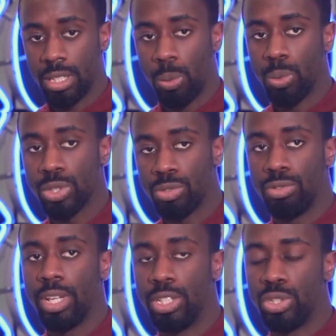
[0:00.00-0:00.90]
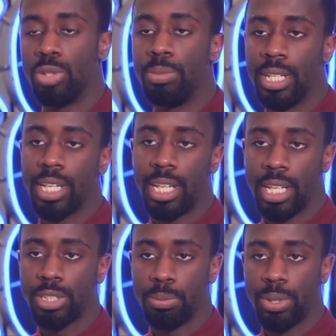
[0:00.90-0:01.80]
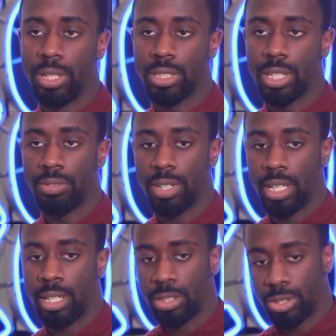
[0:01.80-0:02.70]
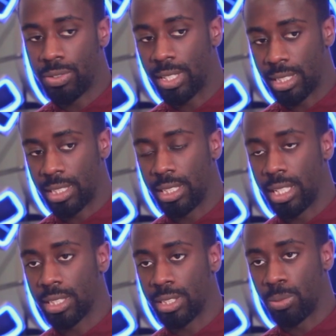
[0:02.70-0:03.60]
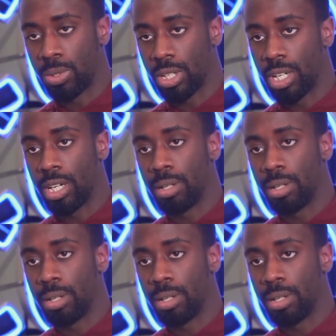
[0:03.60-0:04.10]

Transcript: there wasn't really too many connection points other than 2006, the World